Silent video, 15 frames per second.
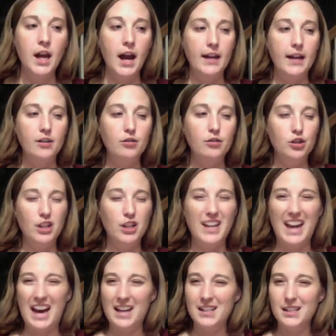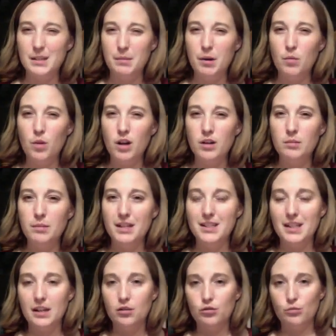I don't usually add it to my water because I
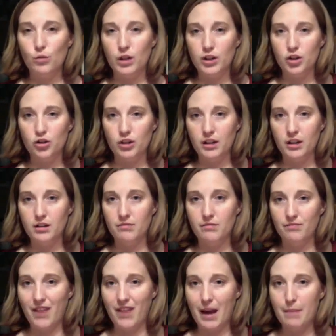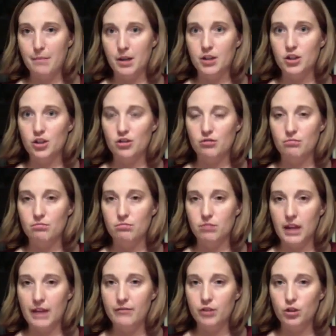don't want to drink that much
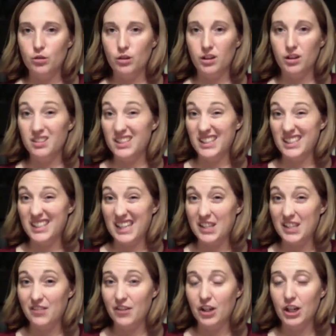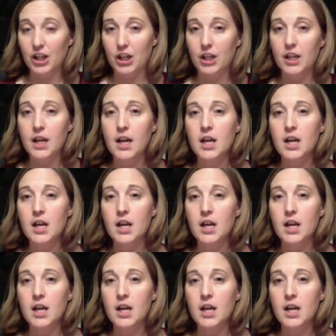lavender oil. It doesn't taste very good.